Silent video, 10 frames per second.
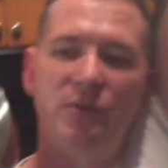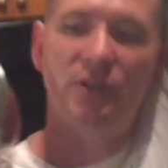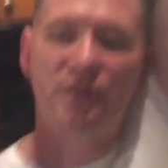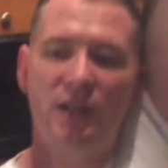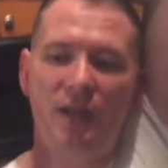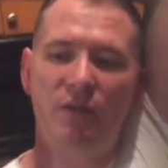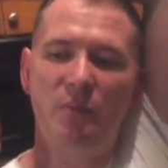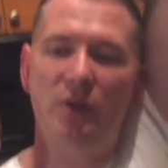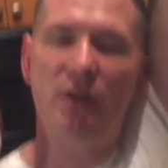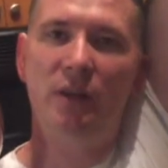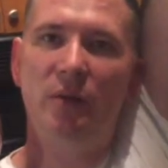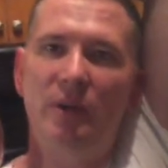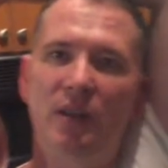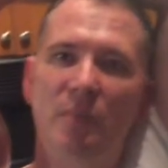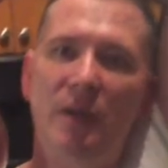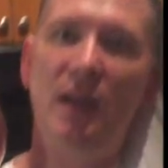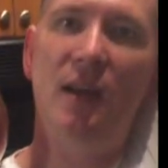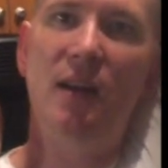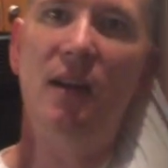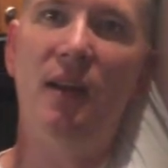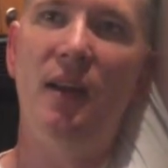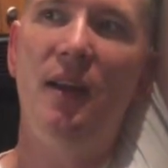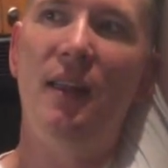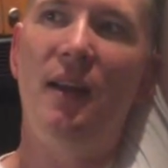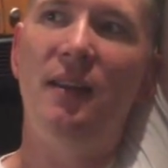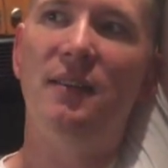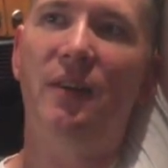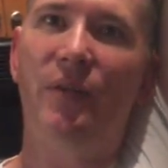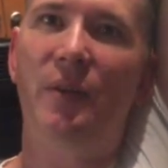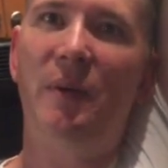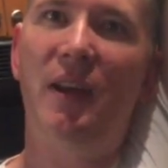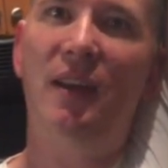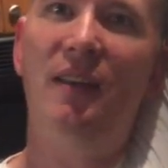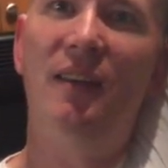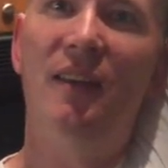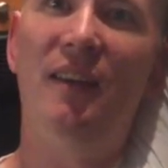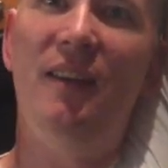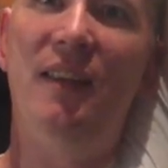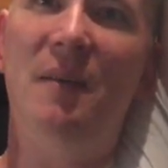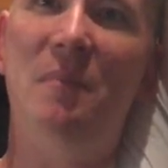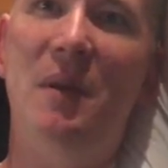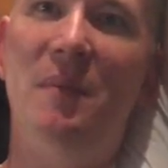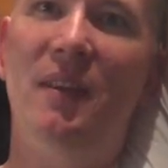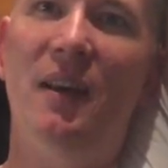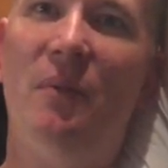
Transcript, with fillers: I was just thinking if you put a little bit in the pan and I tilt uh, the pan, that maybe oh.